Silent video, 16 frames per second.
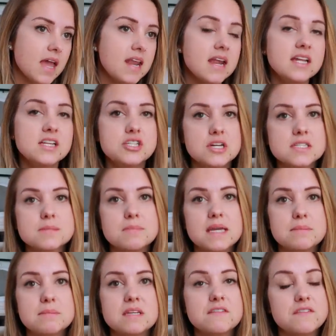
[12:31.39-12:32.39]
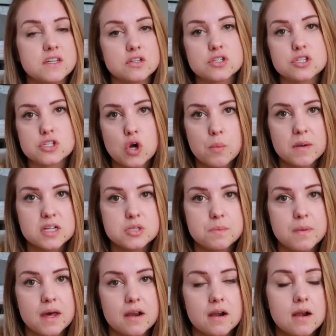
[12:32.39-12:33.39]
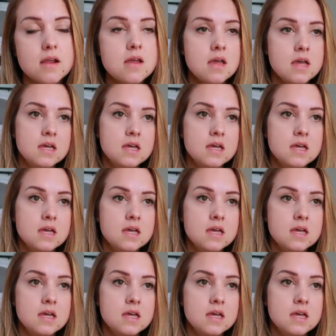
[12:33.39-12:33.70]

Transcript: and it just made me feel so much better.